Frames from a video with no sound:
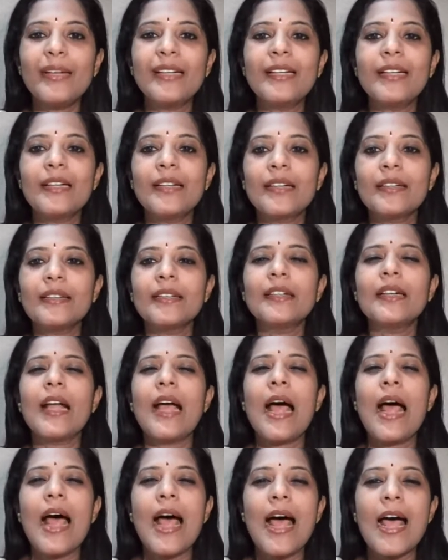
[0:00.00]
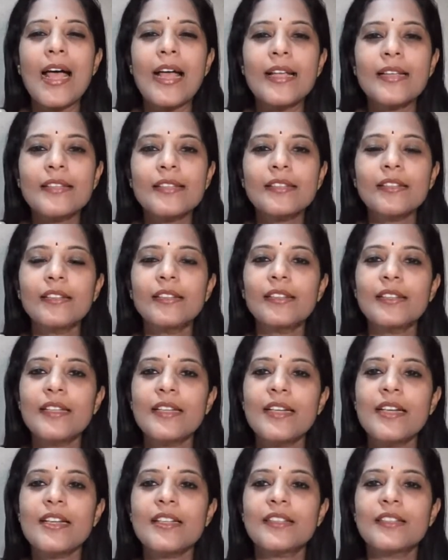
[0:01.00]
can be detected as
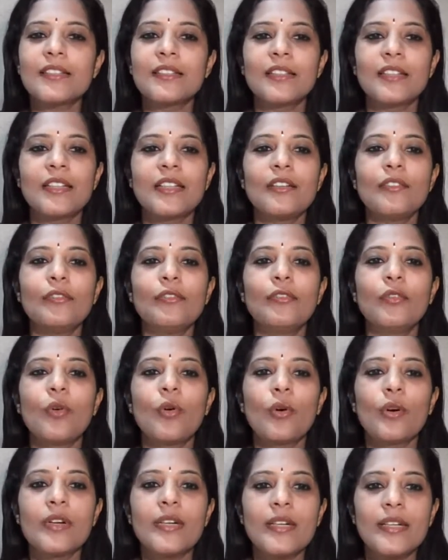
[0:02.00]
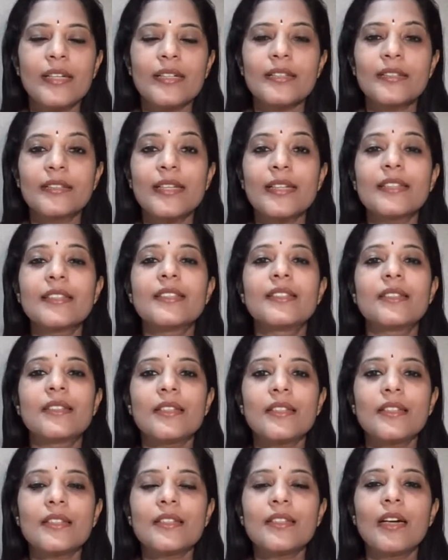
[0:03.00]
early as 34 days. That's
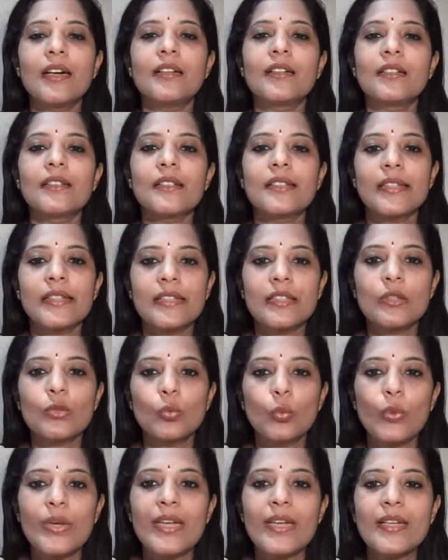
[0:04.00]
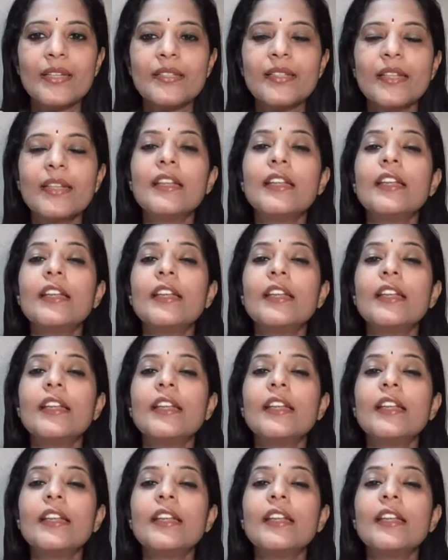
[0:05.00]
just under 6 weeks.